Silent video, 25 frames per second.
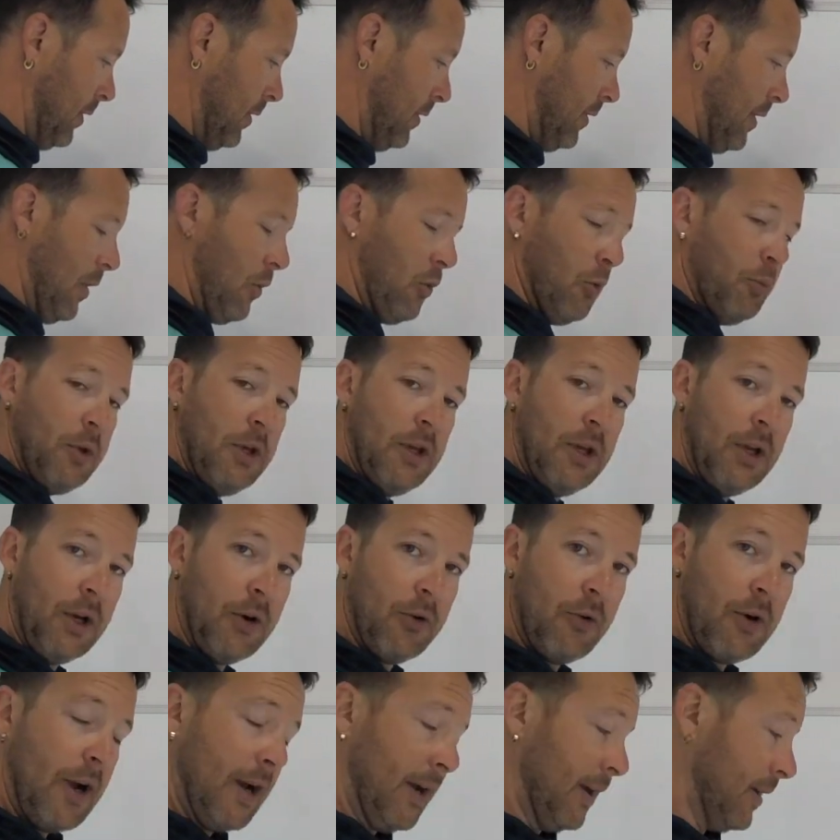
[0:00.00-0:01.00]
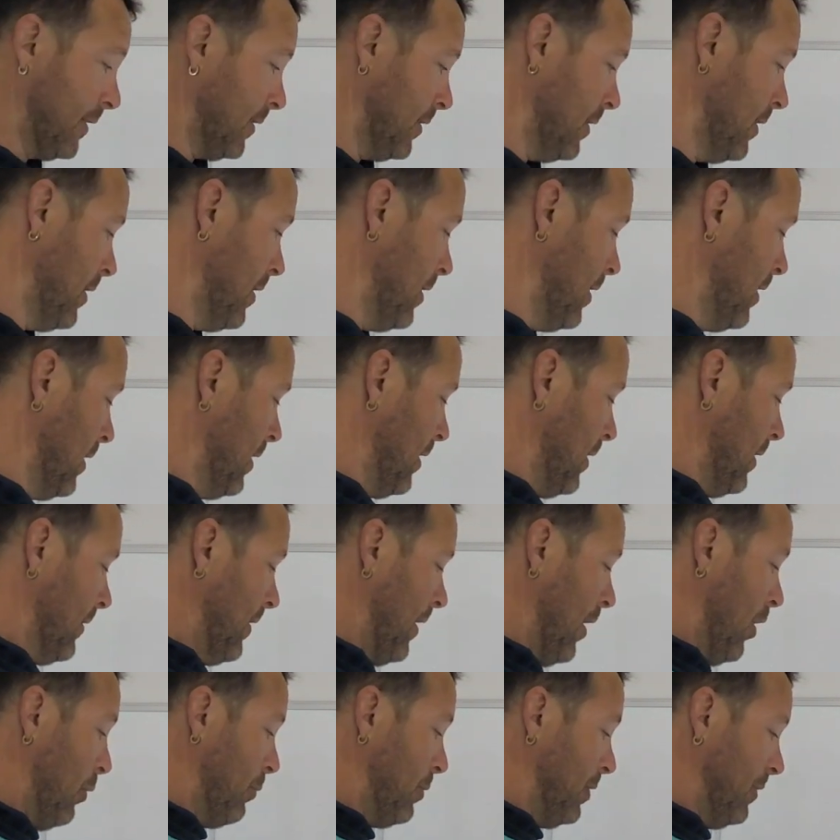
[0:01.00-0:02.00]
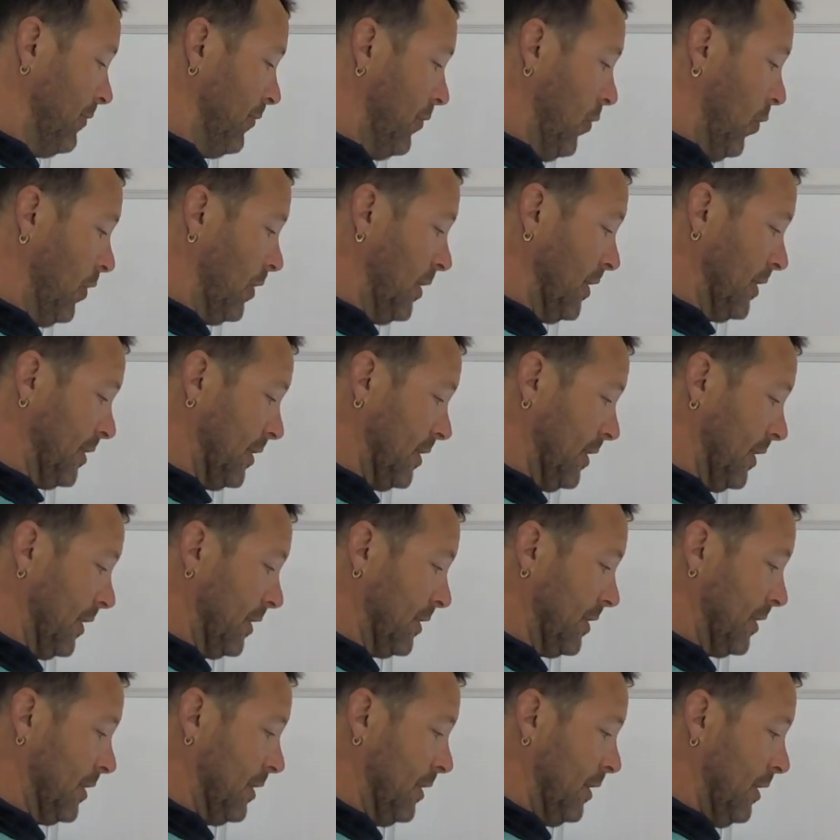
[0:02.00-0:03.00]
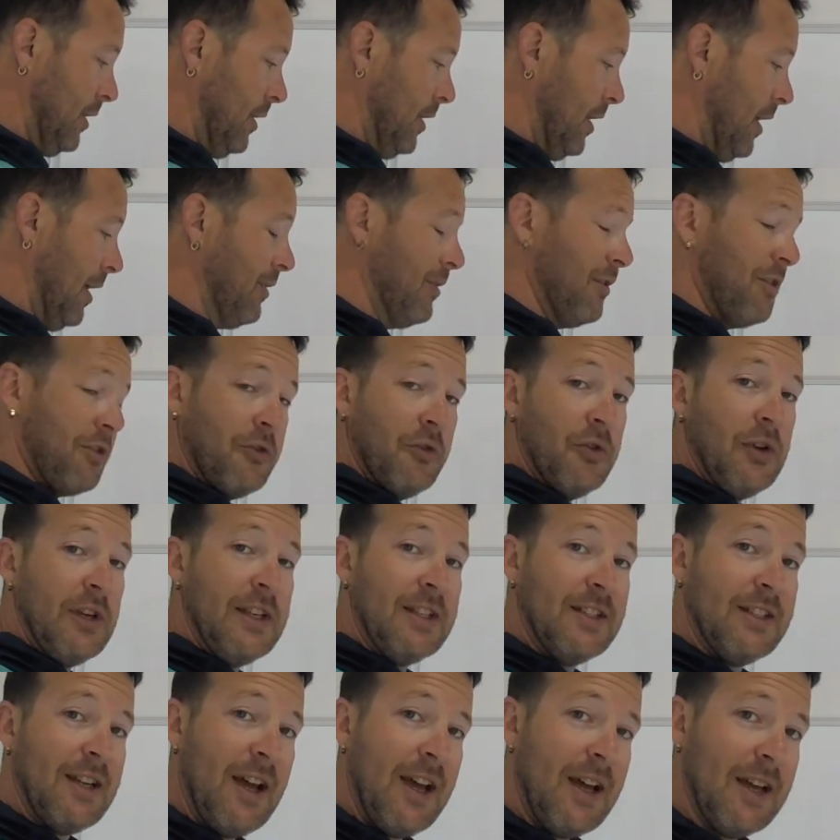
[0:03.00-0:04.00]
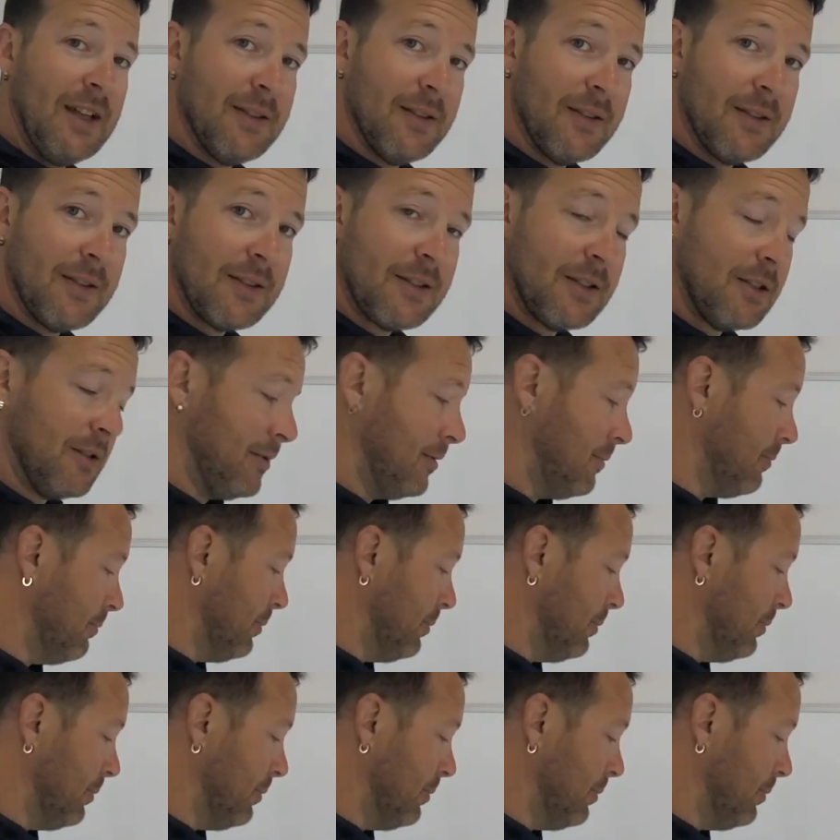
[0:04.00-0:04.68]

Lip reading: That would be incorrect. That would be 46 and 3/10.